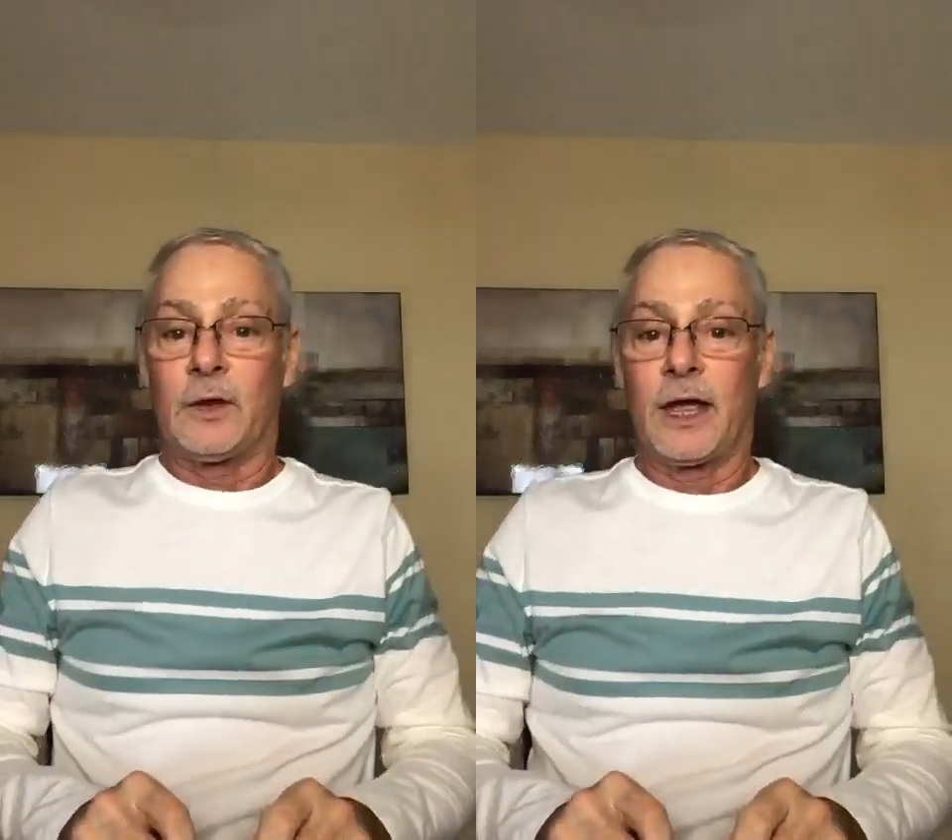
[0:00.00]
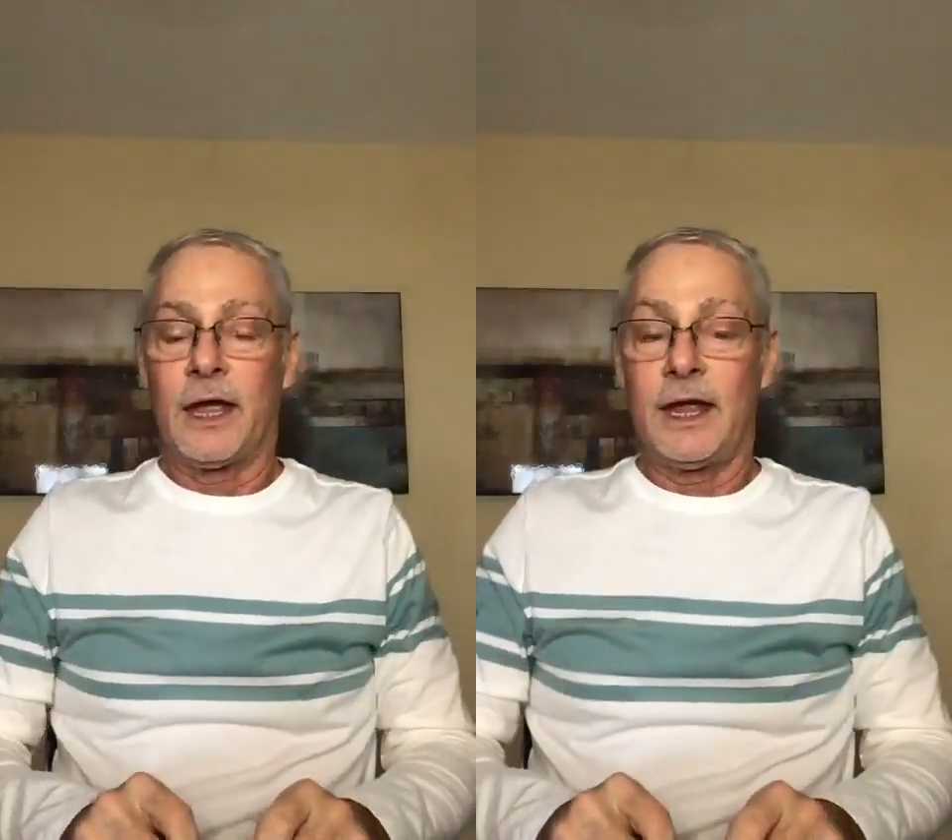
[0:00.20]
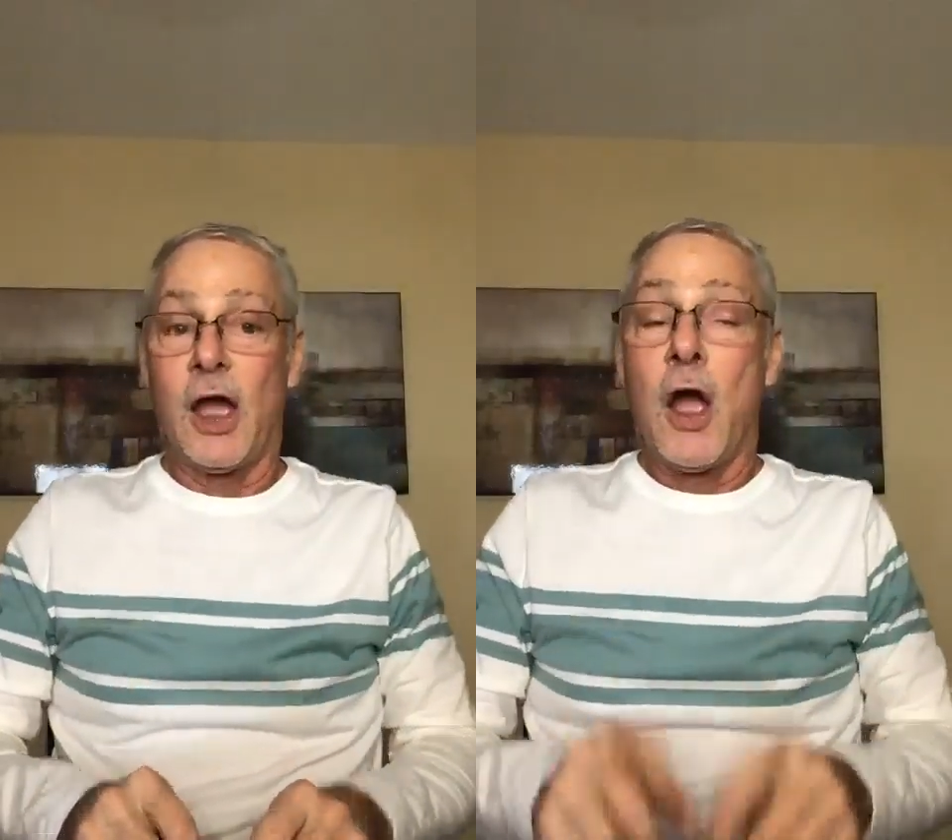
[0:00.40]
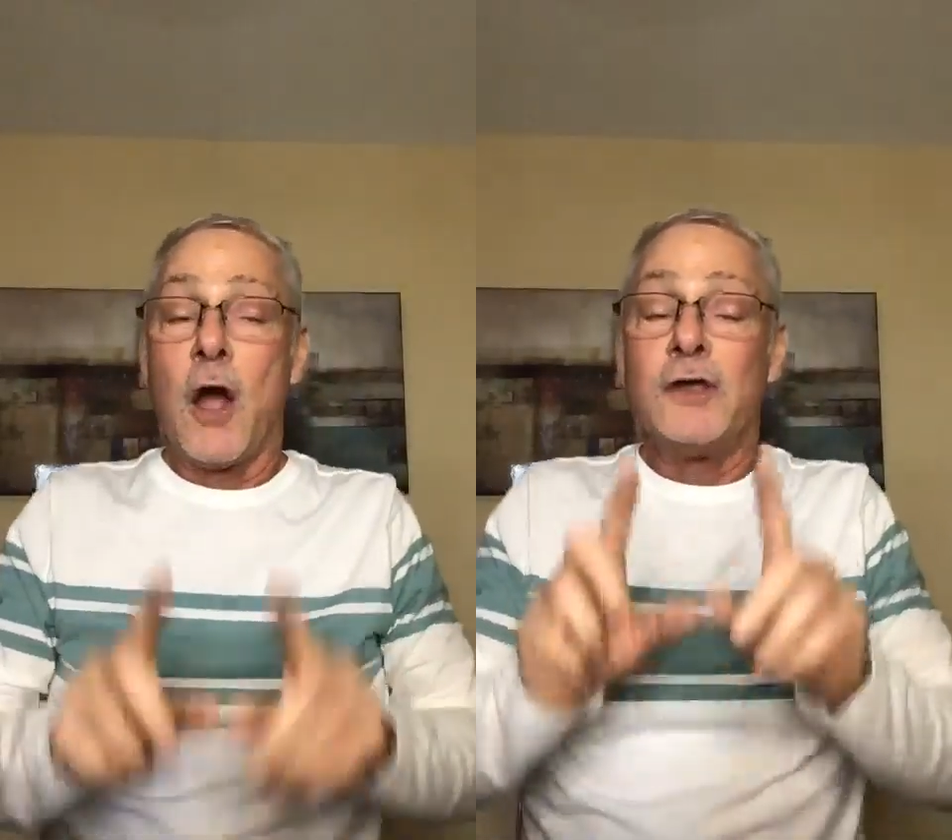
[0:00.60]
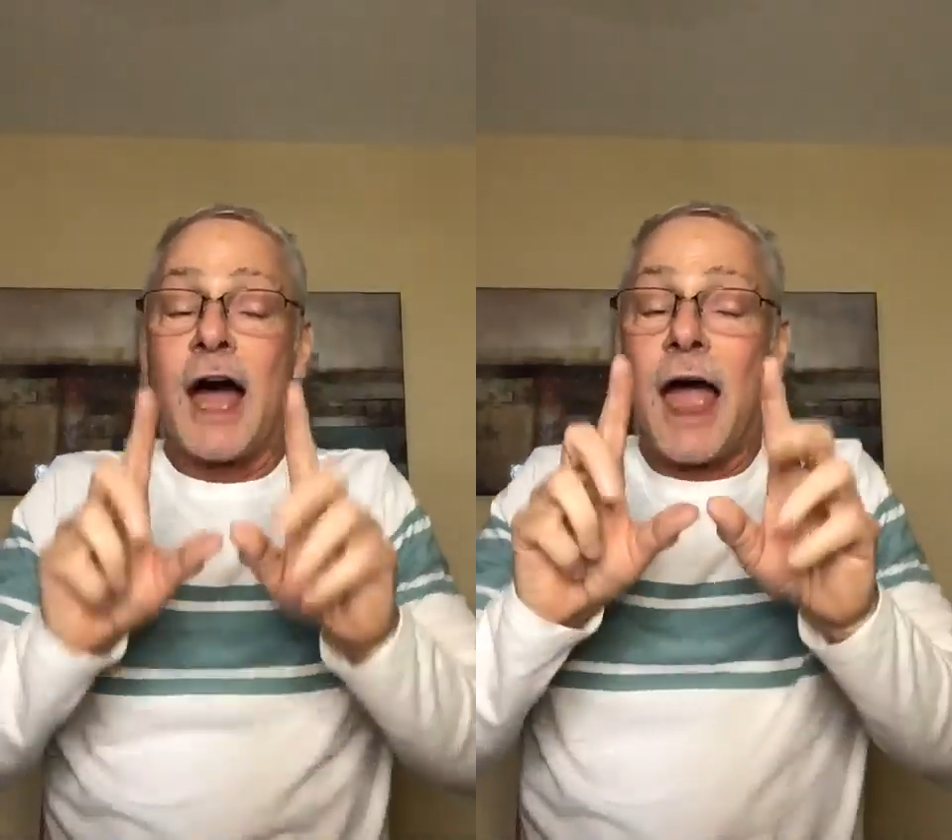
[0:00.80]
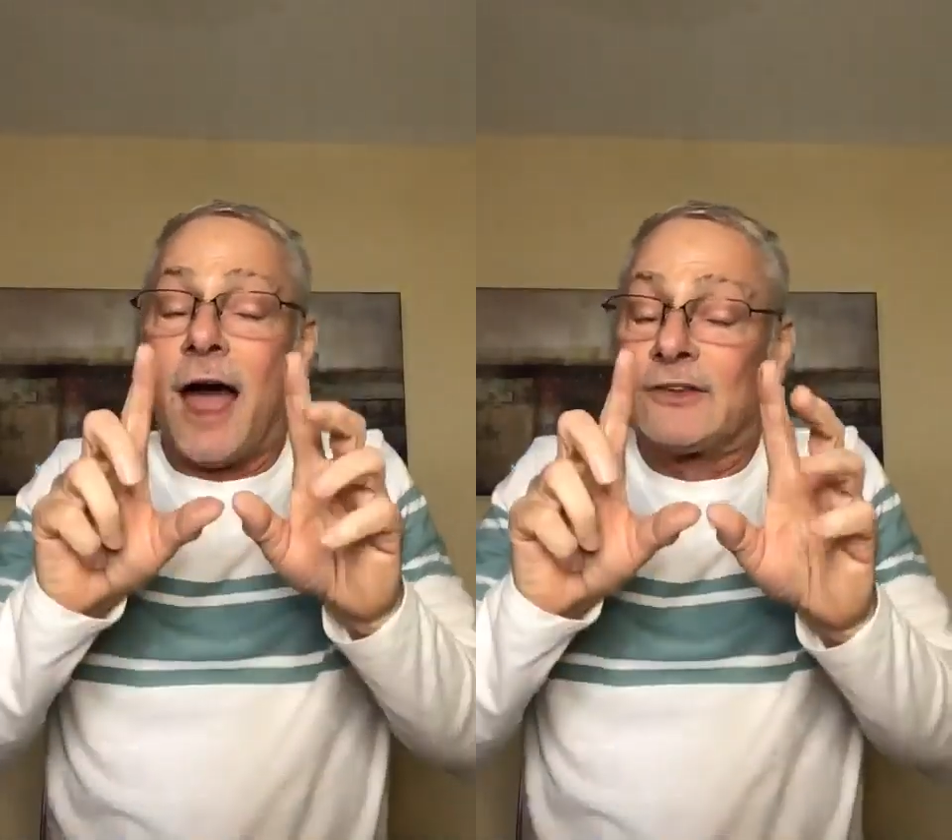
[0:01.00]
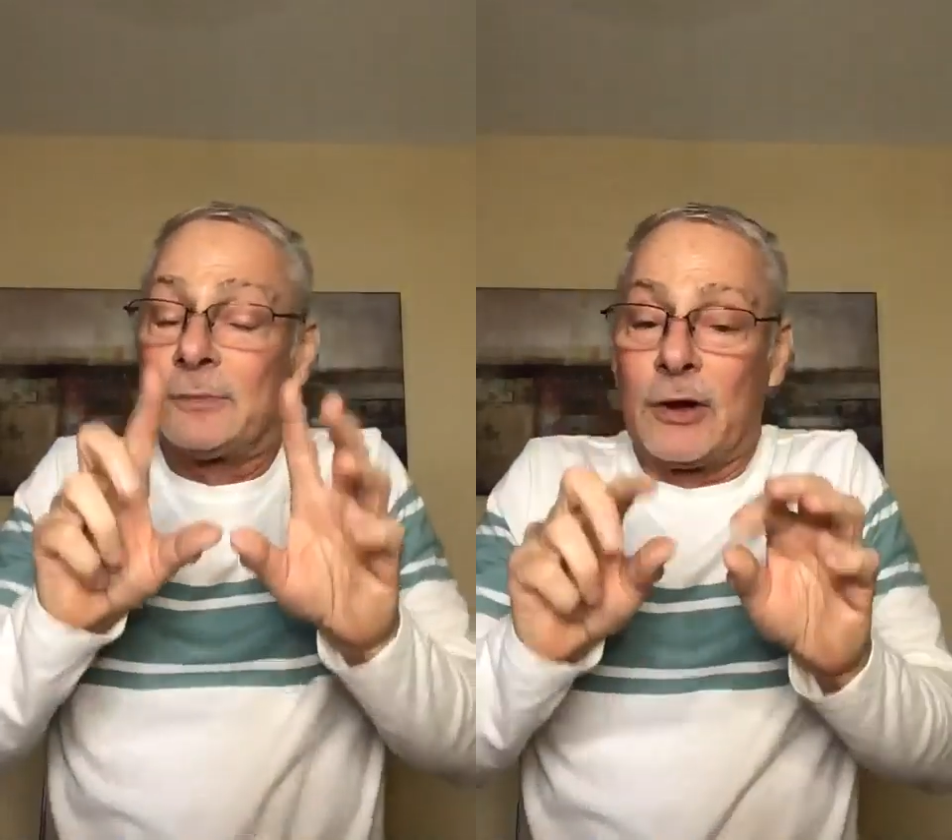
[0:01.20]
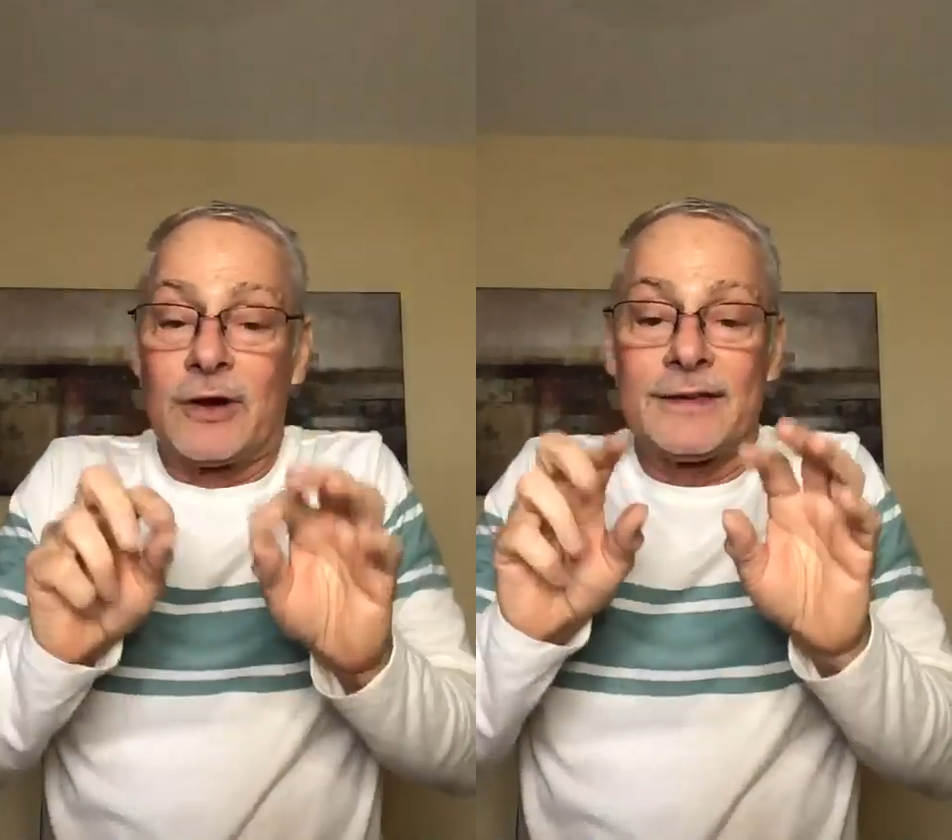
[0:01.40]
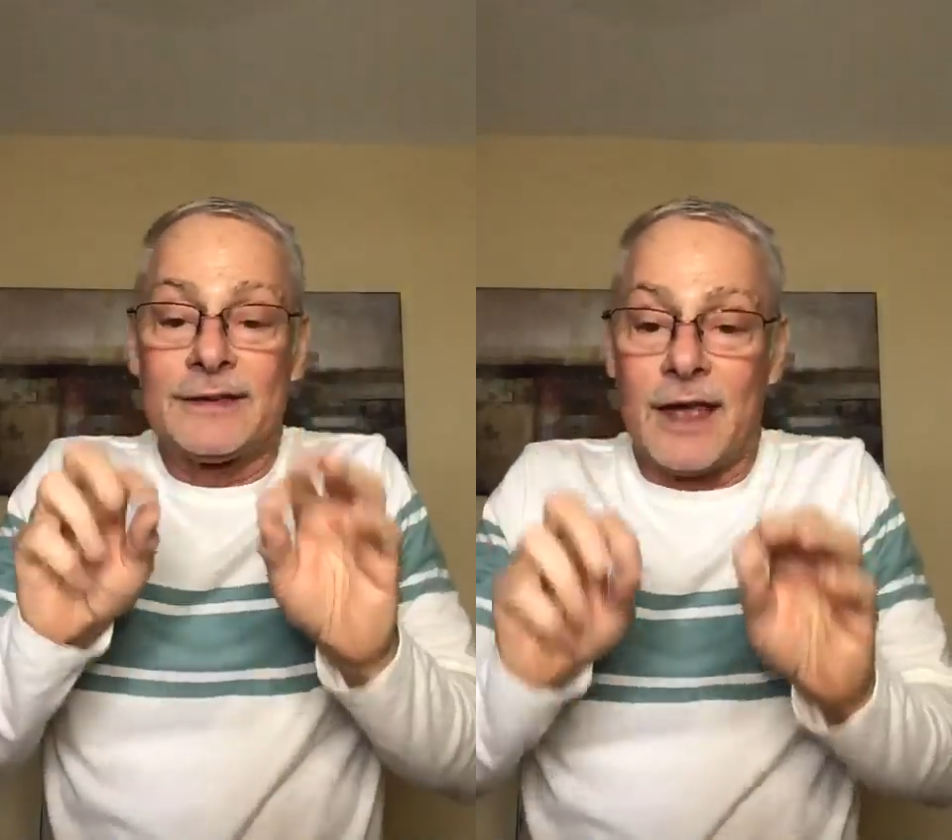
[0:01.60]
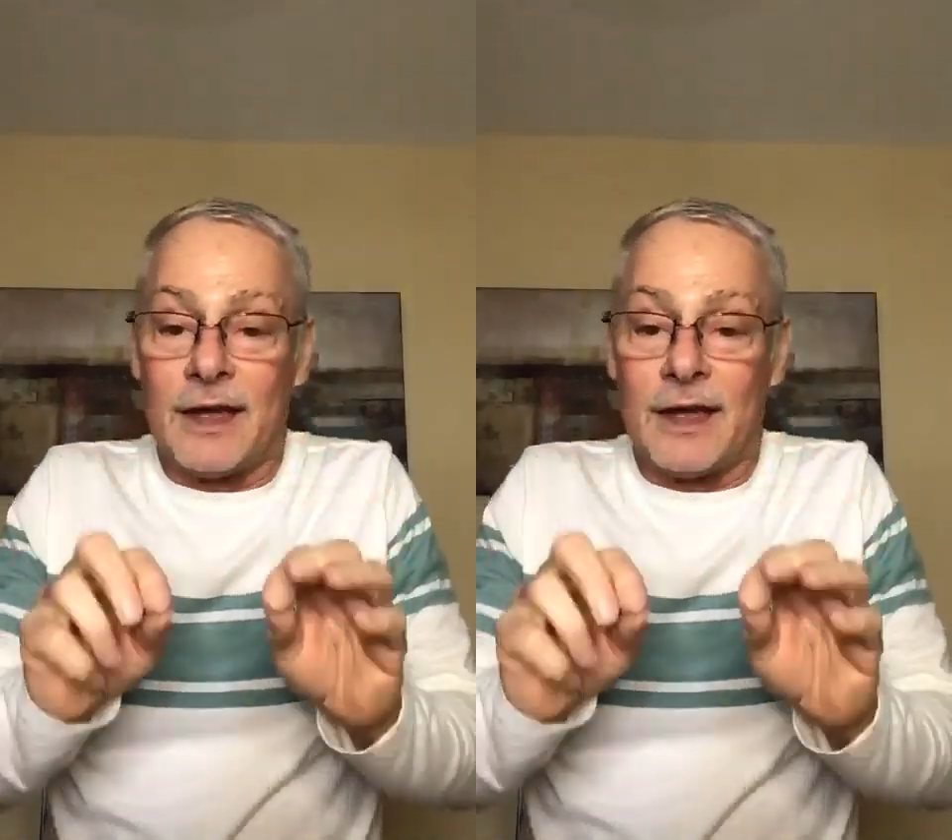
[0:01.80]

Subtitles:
Okay? As Spirit has